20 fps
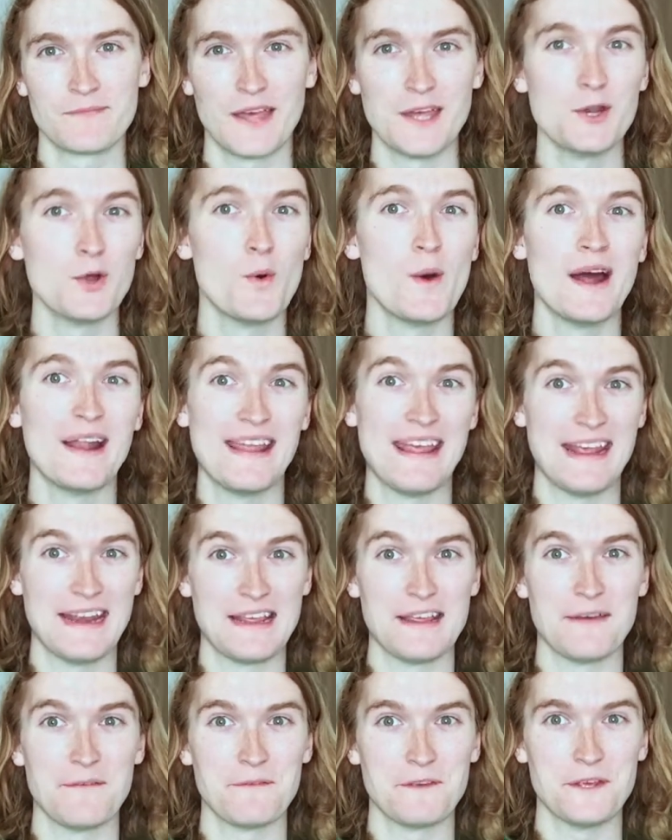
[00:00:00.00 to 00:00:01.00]
I don't want
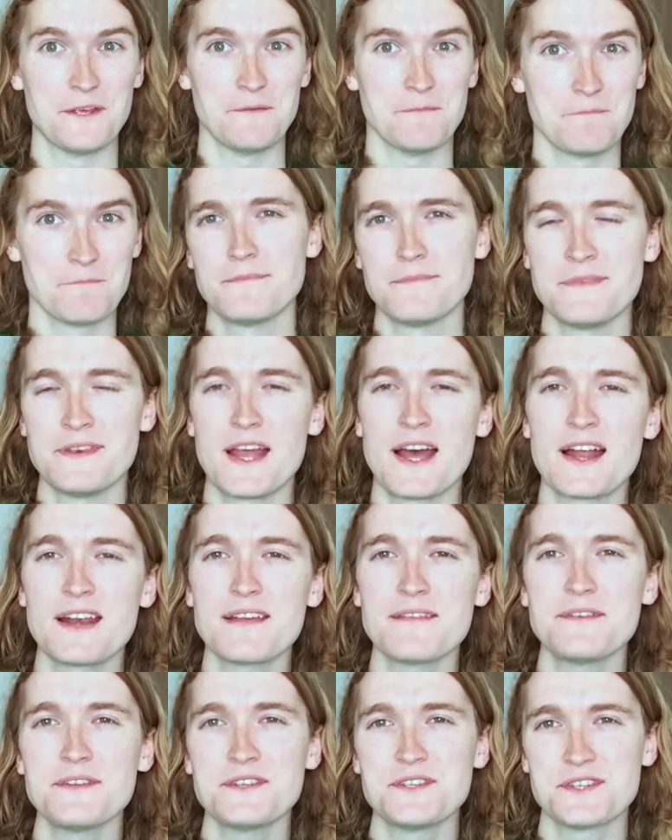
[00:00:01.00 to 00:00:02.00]
any of it. Not
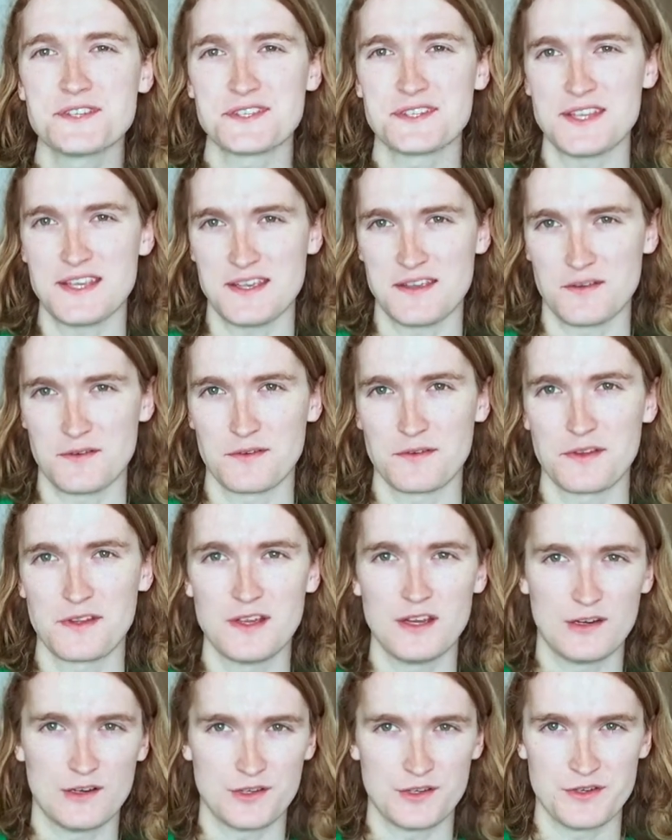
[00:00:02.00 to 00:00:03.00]
even just like
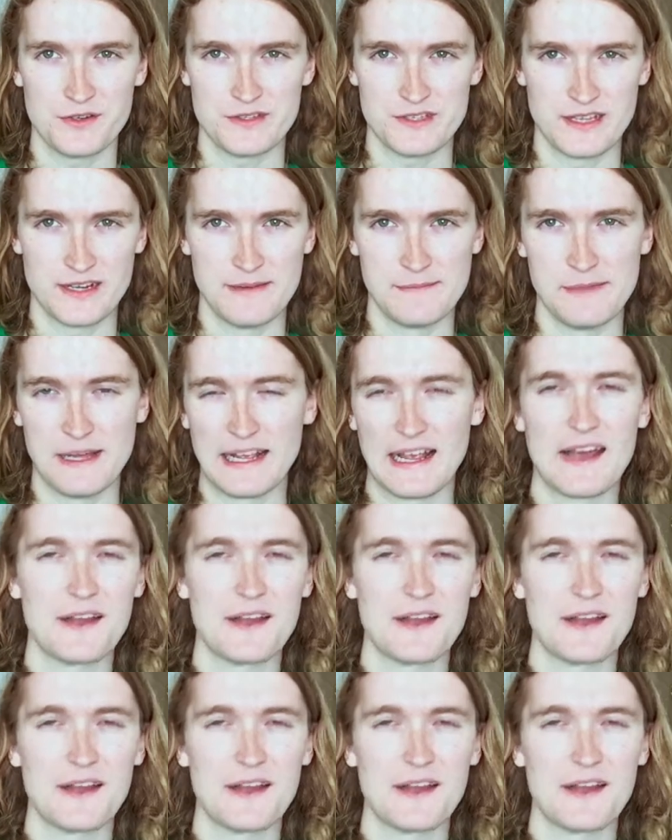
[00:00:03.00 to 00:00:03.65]
characters that I'm like,